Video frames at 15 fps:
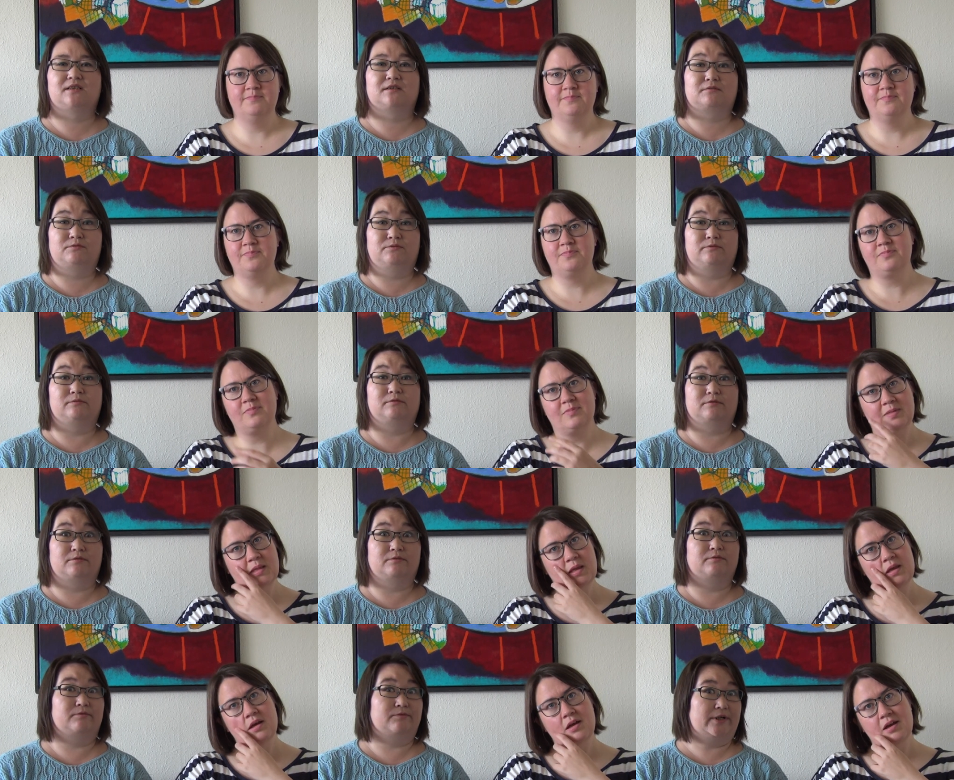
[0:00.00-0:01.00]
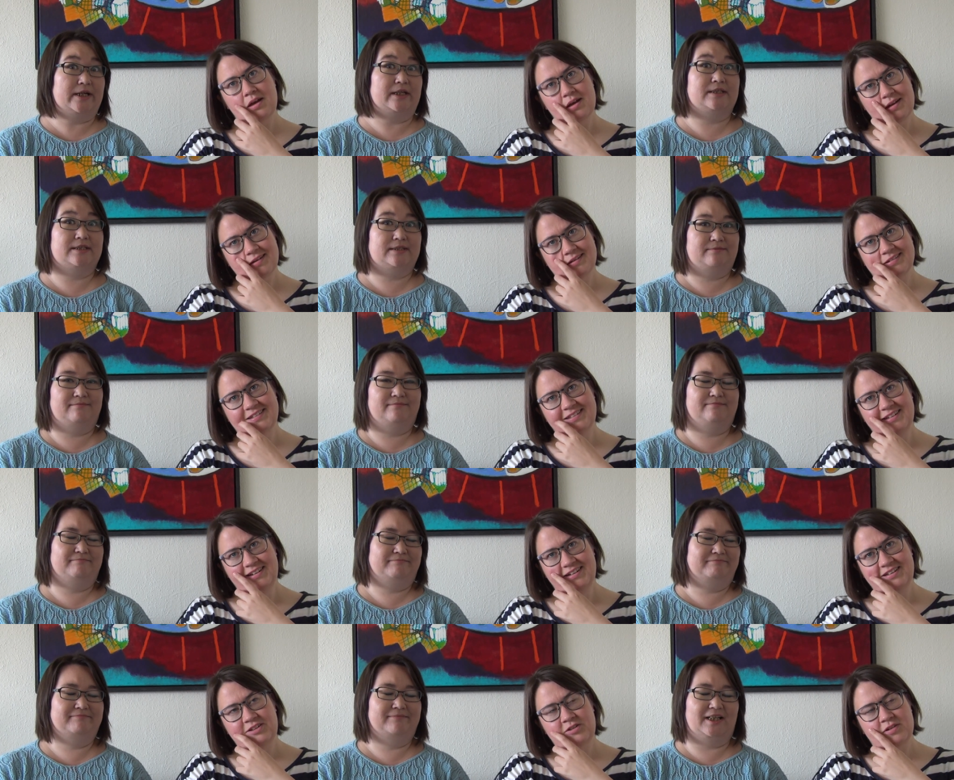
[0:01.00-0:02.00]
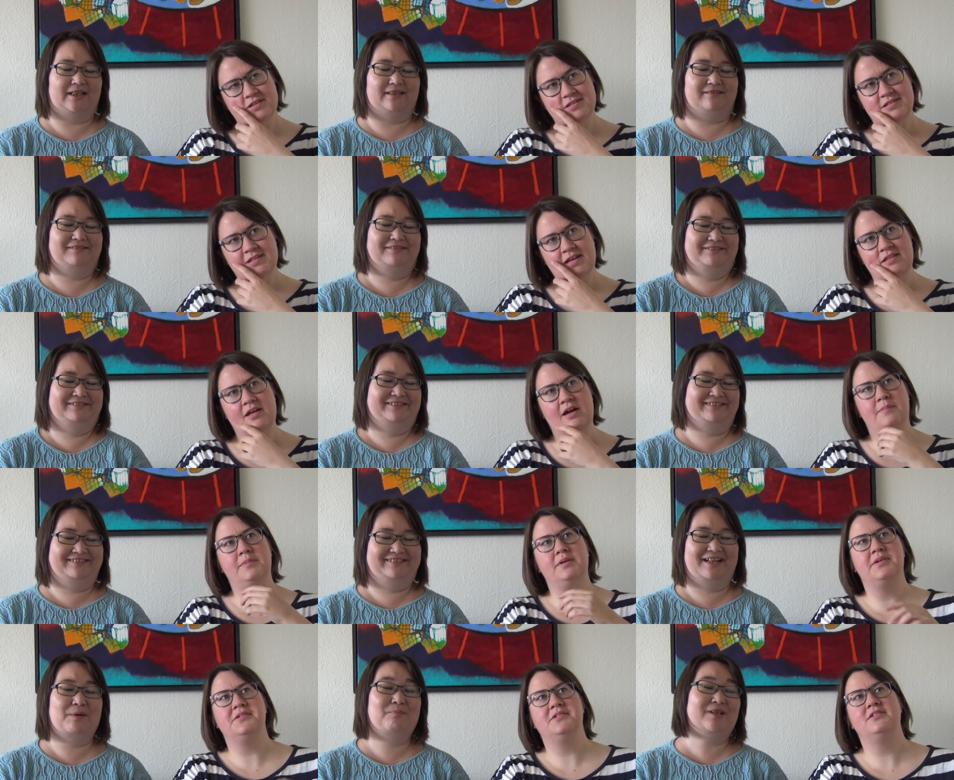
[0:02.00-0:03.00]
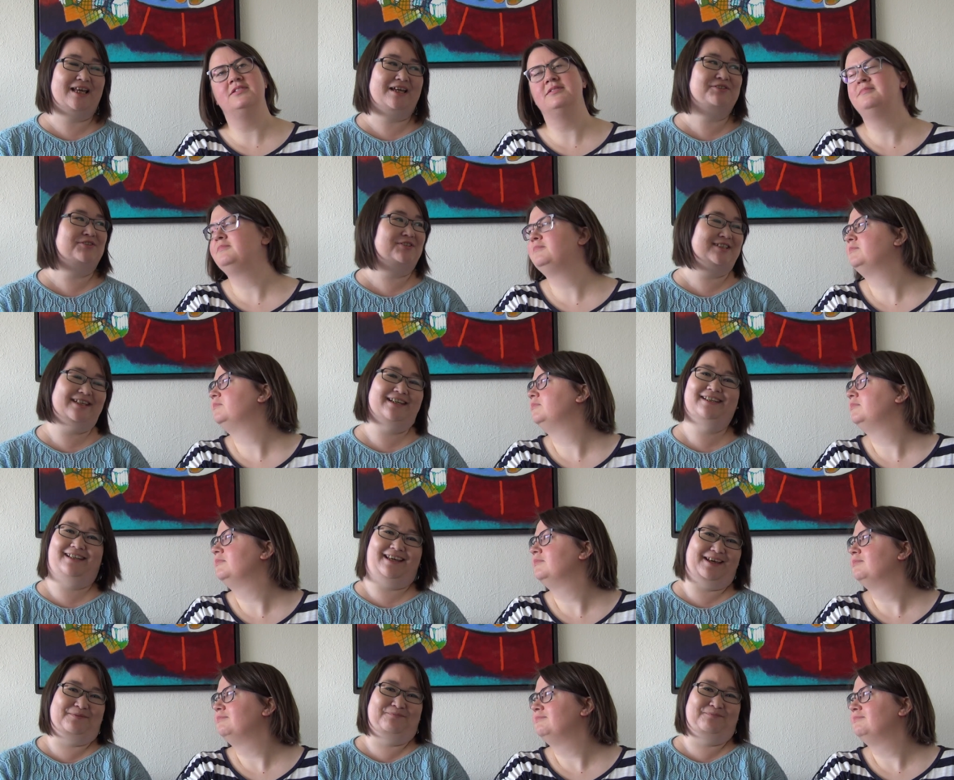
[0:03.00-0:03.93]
Speaker 1: are cruel, cruel race. You can I, say that because I'm allowed to say that